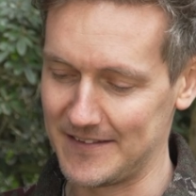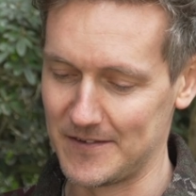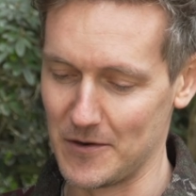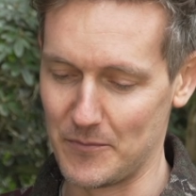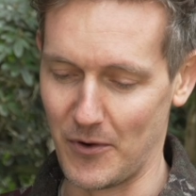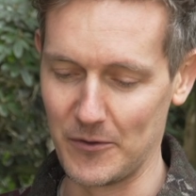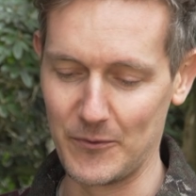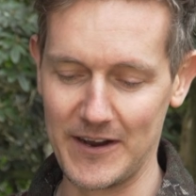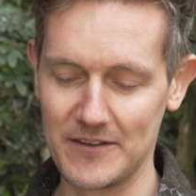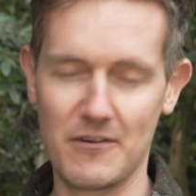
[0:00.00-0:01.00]
to a point
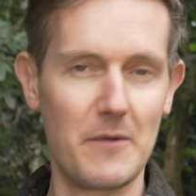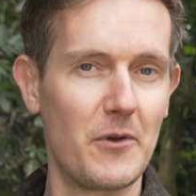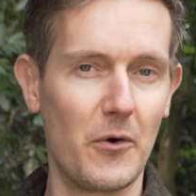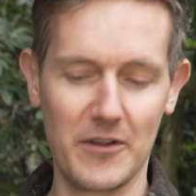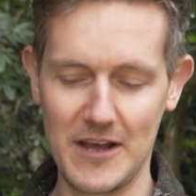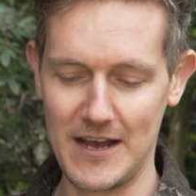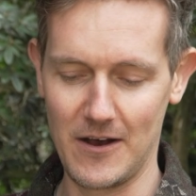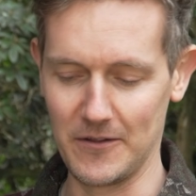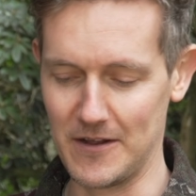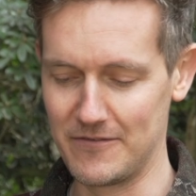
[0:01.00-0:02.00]
where it dropped all
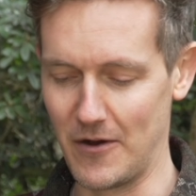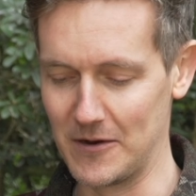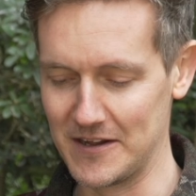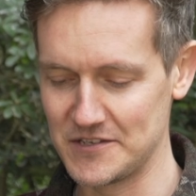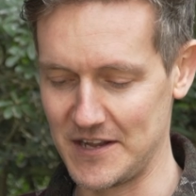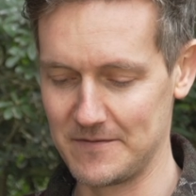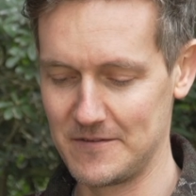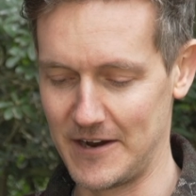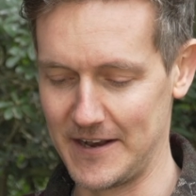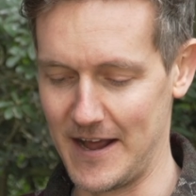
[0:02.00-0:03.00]
the foliage. And
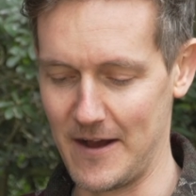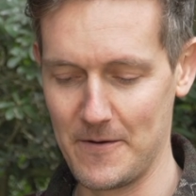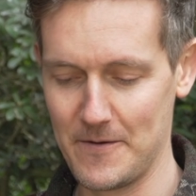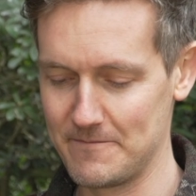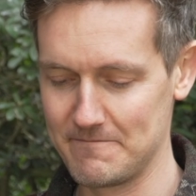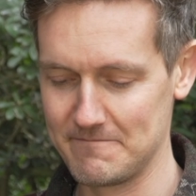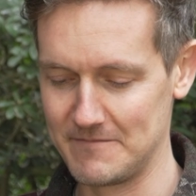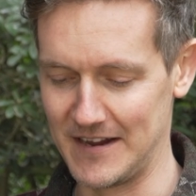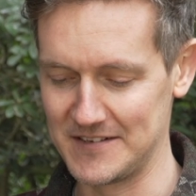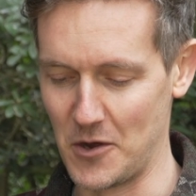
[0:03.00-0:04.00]
right now,
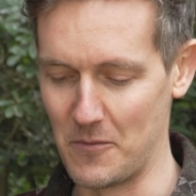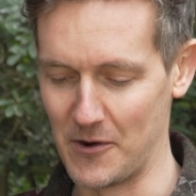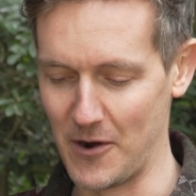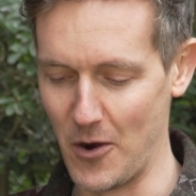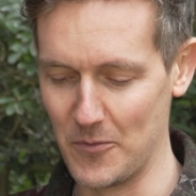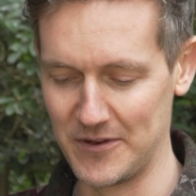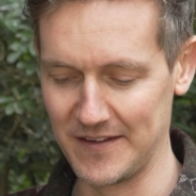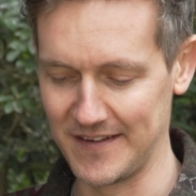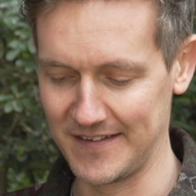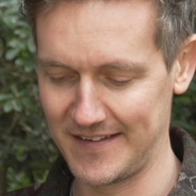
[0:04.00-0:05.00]
there's no more hope.
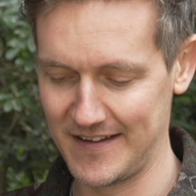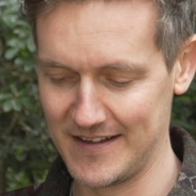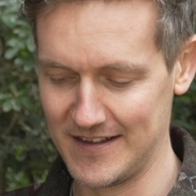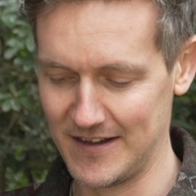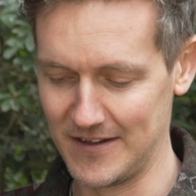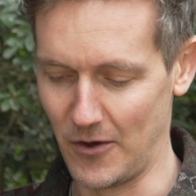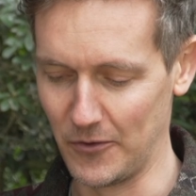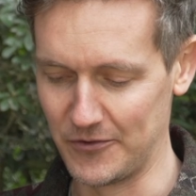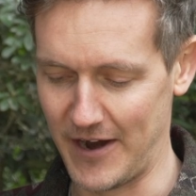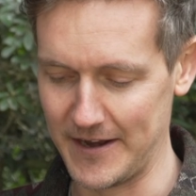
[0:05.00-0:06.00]
This is all
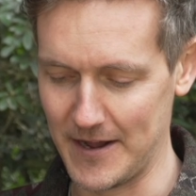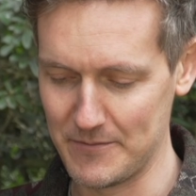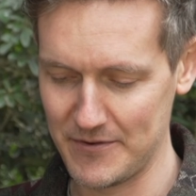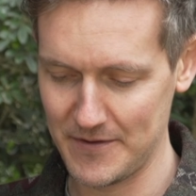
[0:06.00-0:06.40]
dried up.